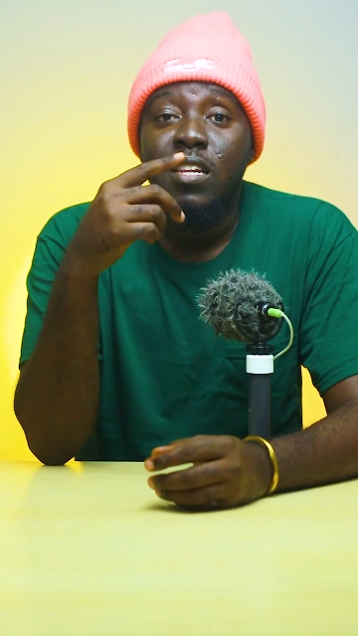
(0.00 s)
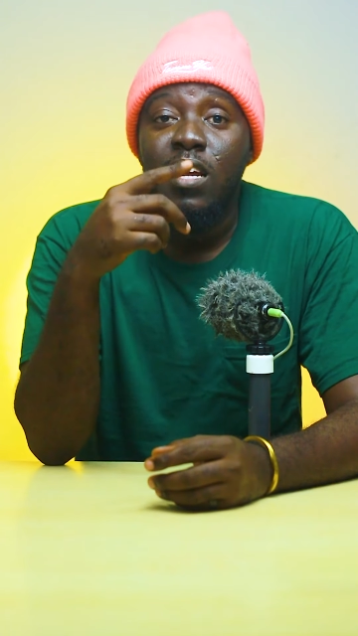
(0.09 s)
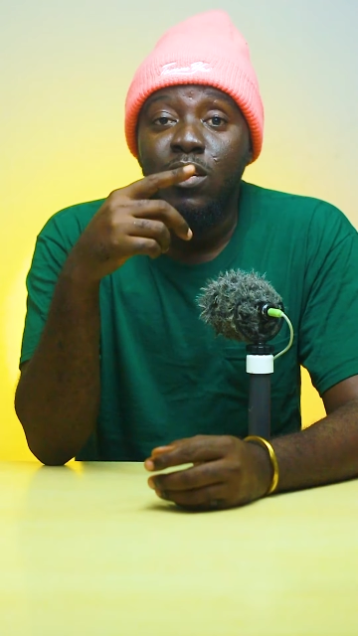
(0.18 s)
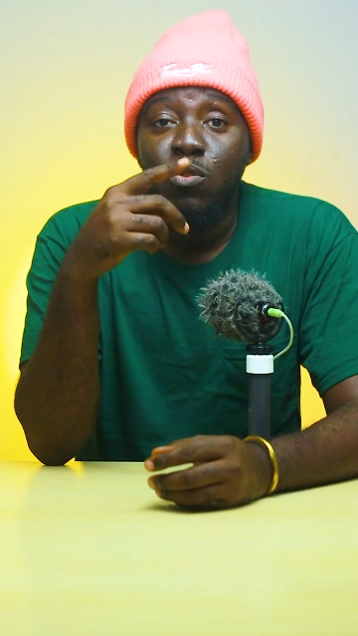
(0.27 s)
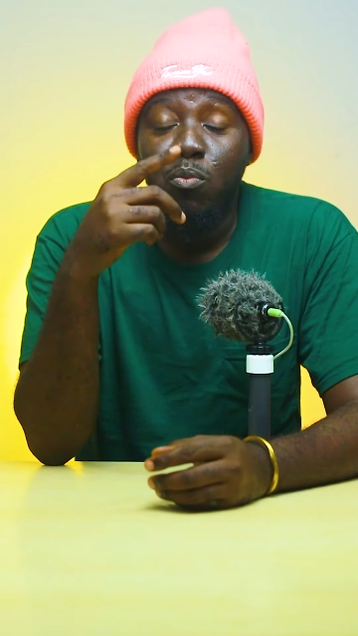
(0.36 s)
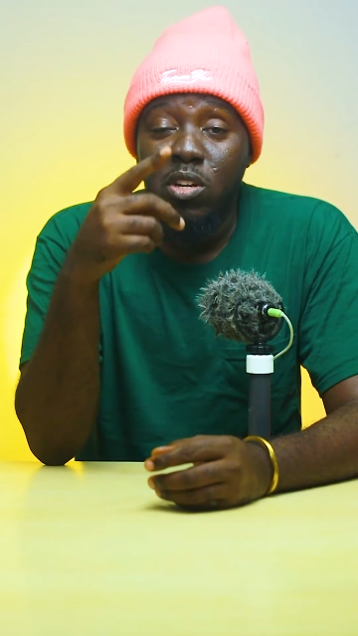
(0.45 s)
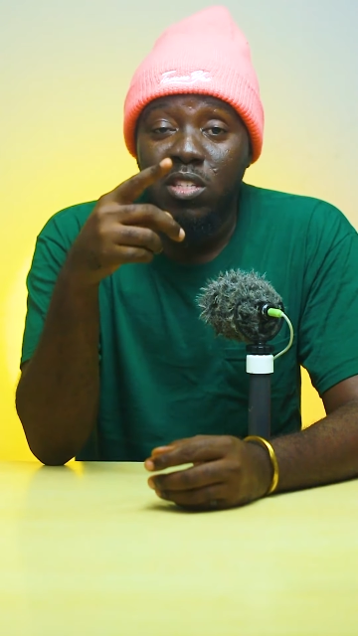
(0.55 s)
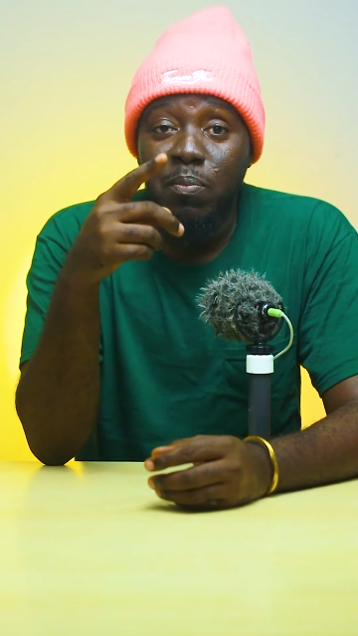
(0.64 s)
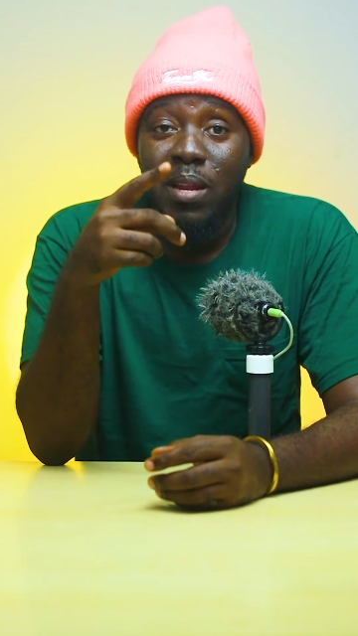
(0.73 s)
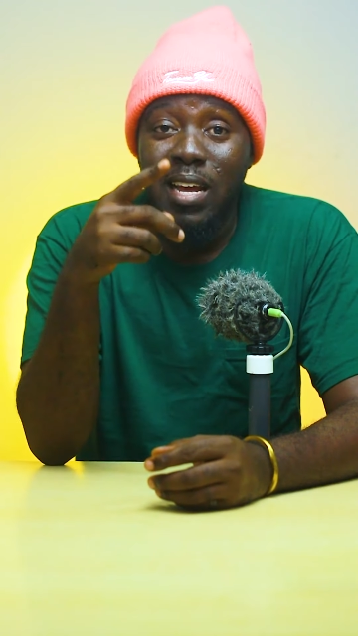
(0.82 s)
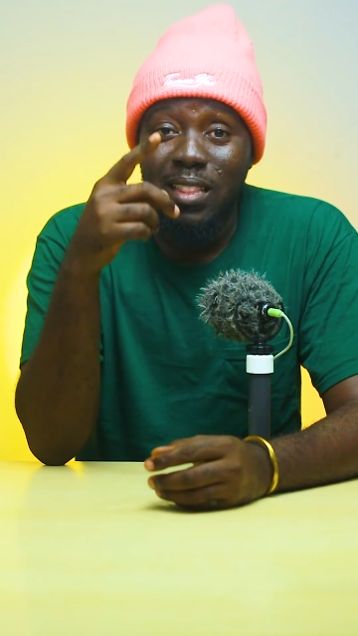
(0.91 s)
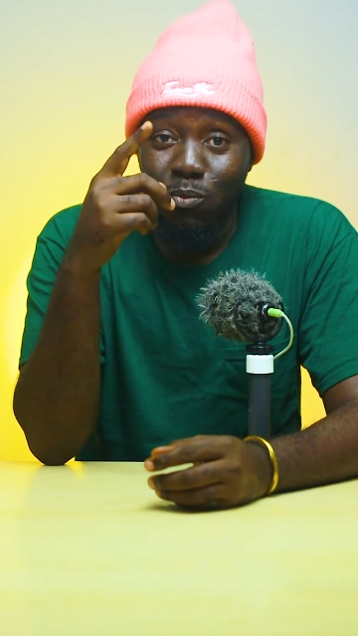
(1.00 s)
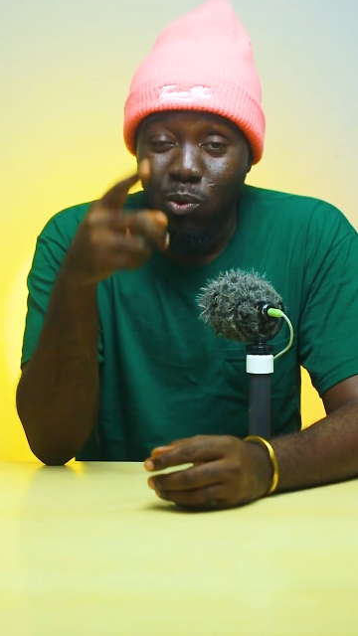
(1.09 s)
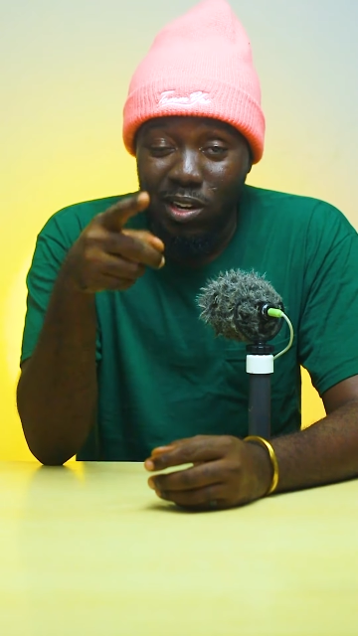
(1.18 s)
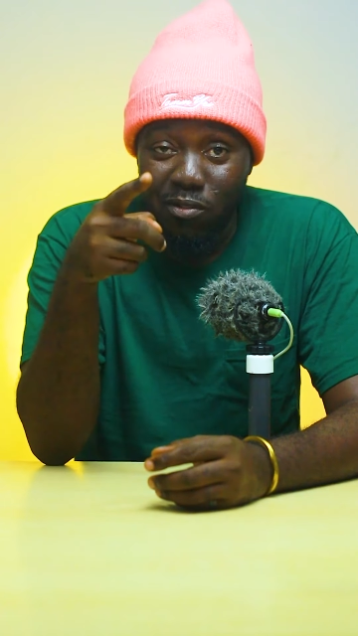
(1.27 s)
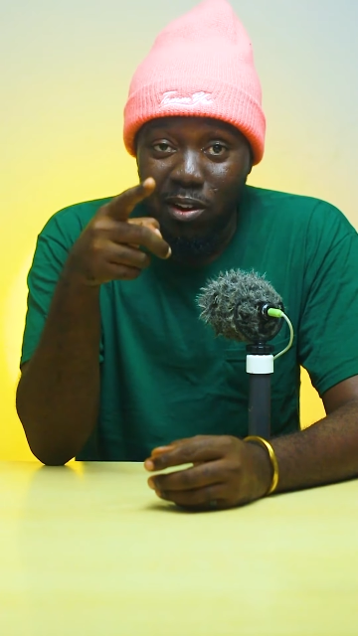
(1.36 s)
Then you multiply
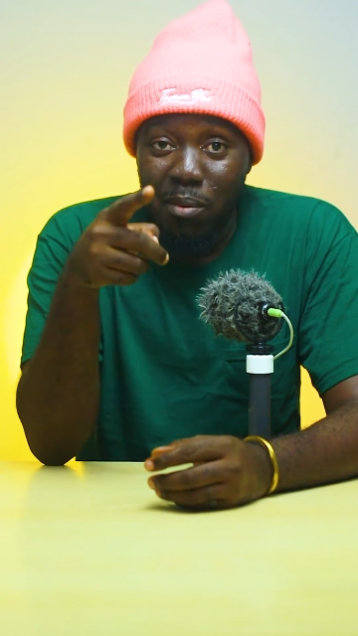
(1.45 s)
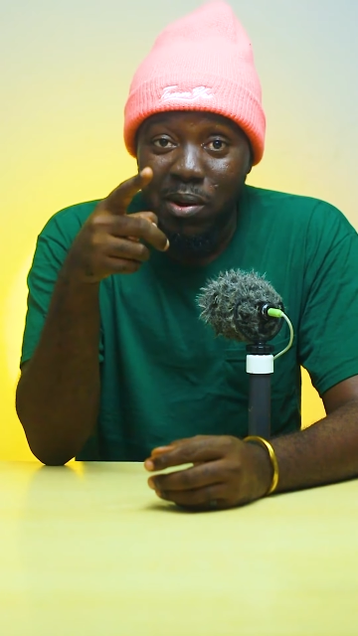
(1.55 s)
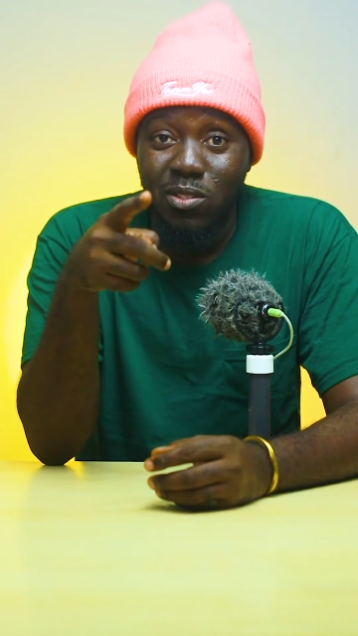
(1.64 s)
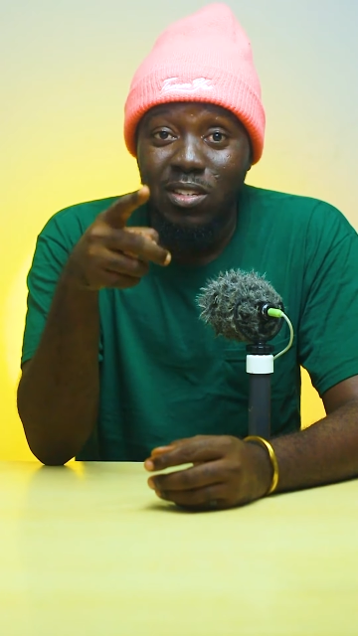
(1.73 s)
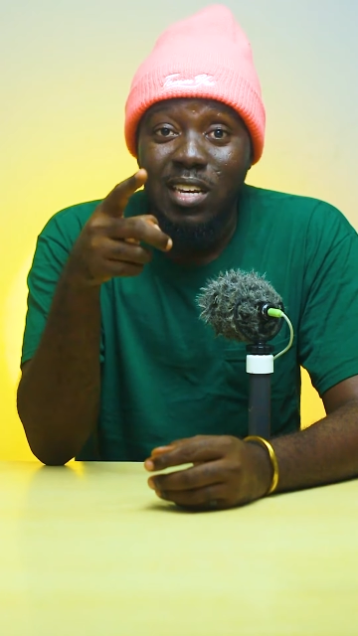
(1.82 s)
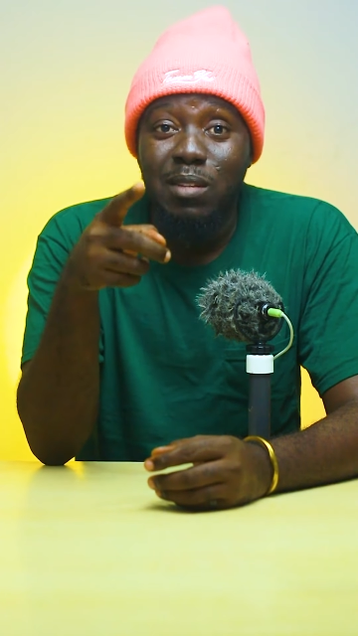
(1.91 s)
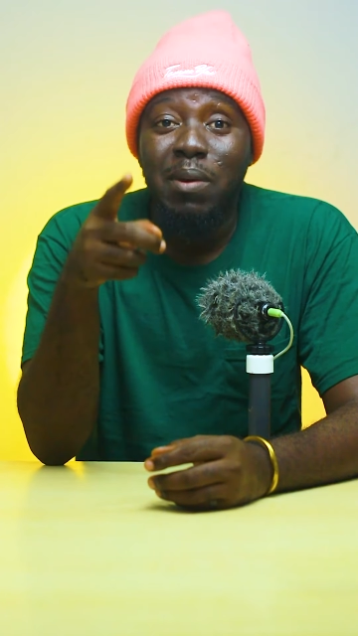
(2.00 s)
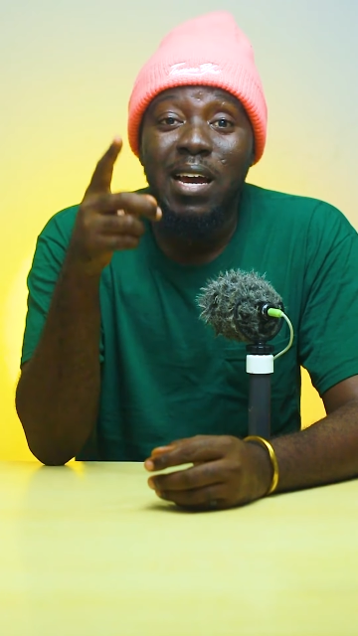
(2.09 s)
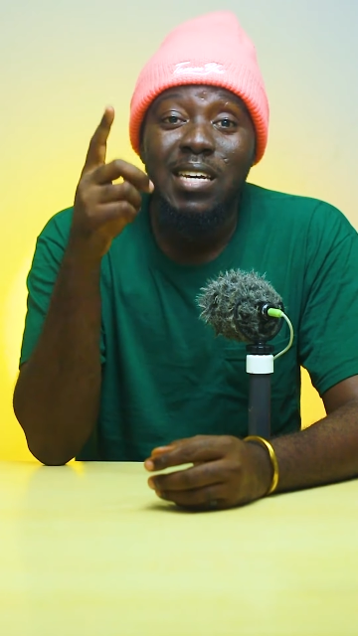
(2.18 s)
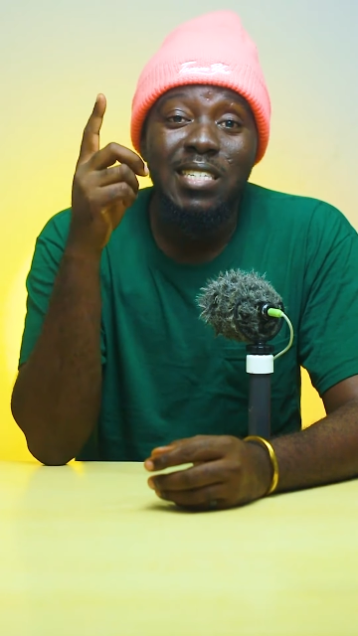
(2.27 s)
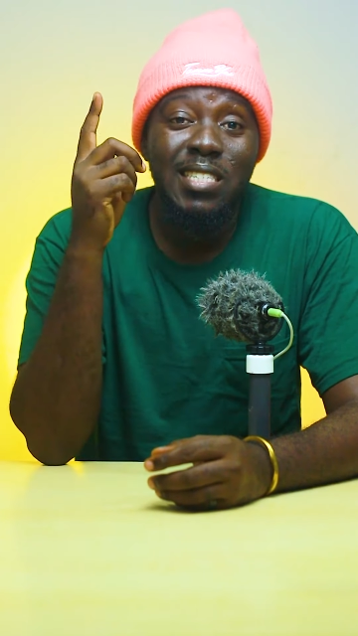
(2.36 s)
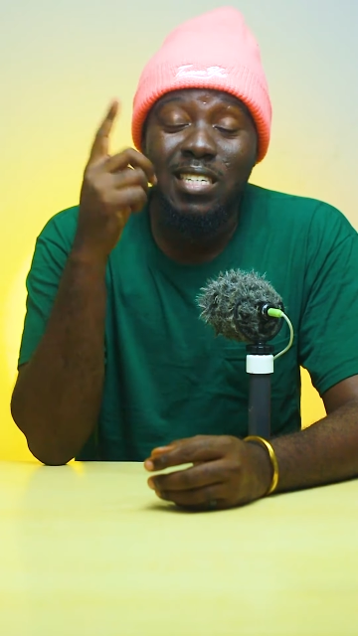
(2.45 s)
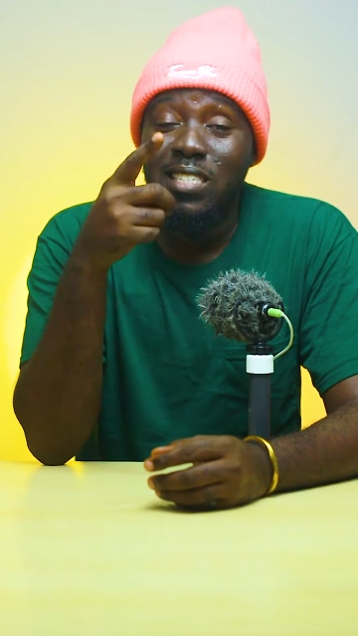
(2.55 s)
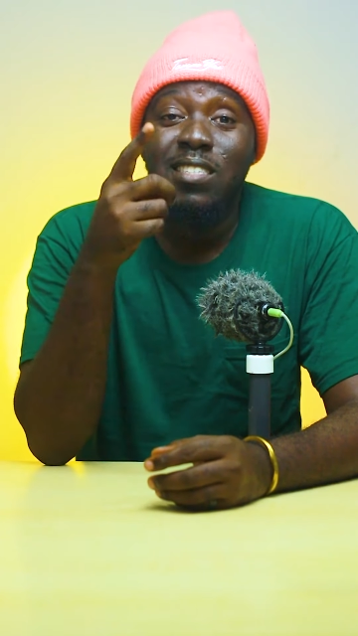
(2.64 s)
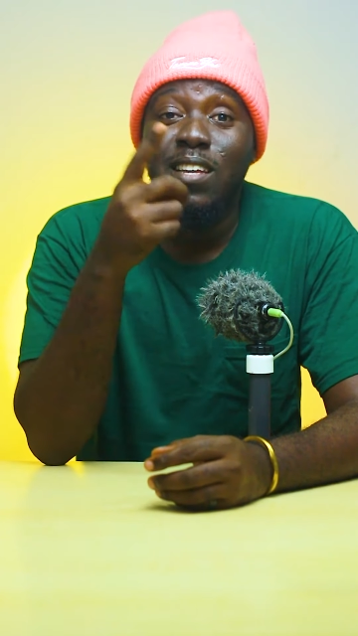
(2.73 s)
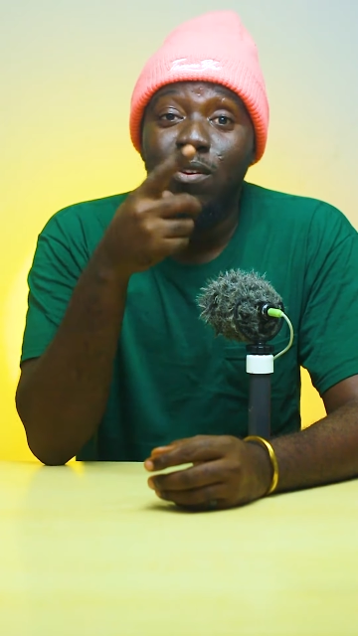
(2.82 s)
whatever amount you get by
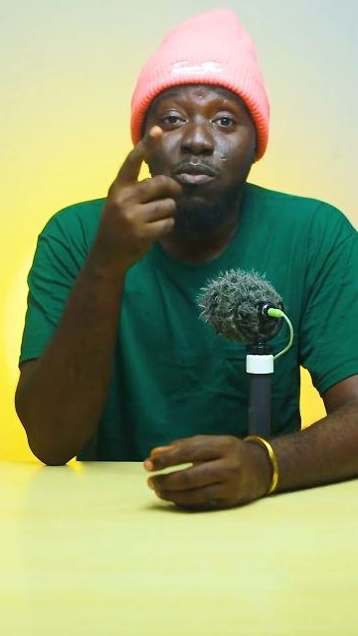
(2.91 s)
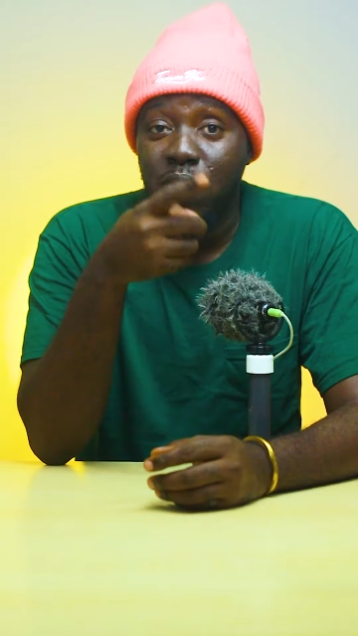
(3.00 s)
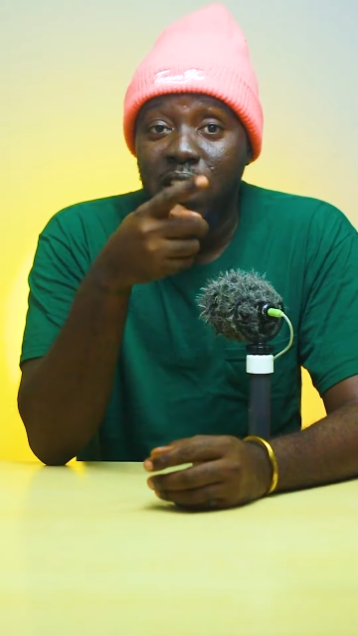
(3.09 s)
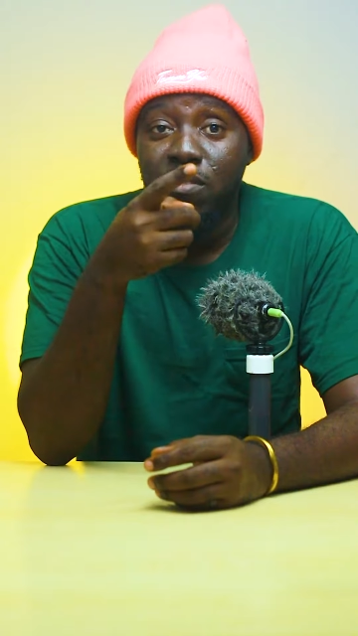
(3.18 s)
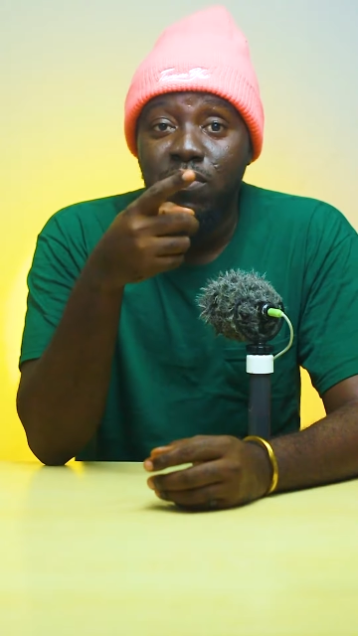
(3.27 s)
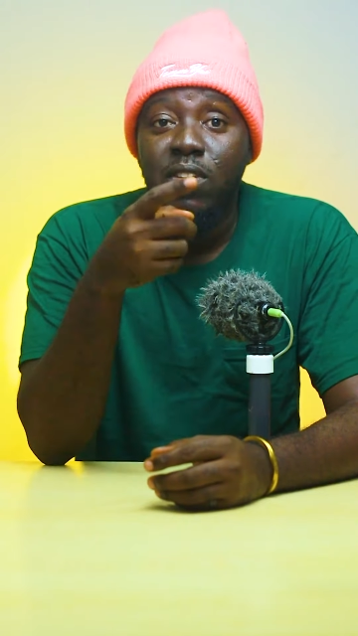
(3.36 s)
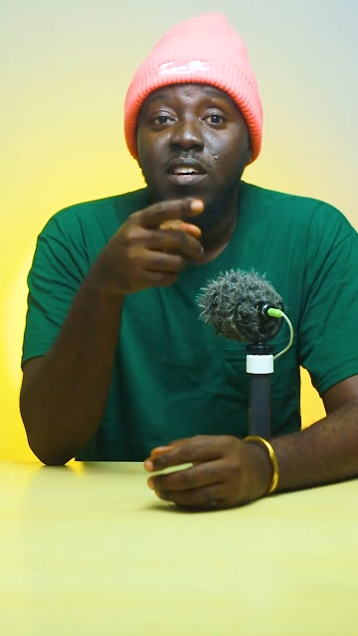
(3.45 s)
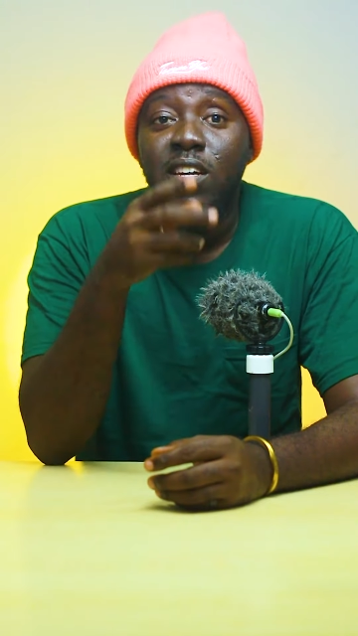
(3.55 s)
605.